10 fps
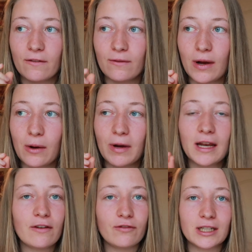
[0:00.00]

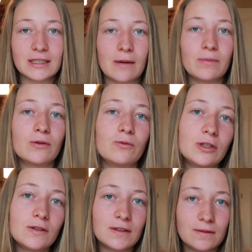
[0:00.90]
when I for example
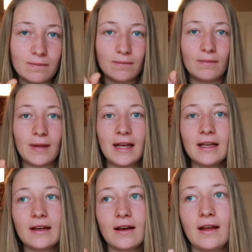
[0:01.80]
would
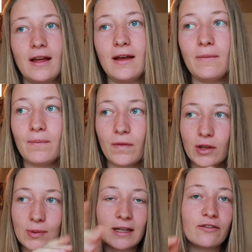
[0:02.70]
make um,
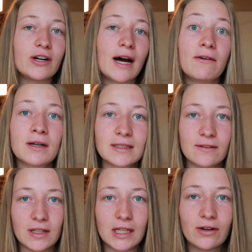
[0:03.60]
24 hours a
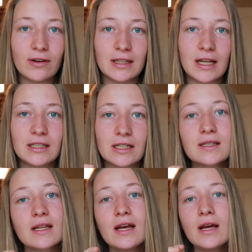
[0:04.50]
video and then
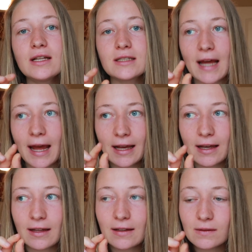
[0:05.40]
just
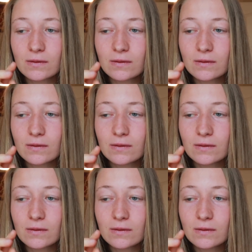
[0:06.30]
take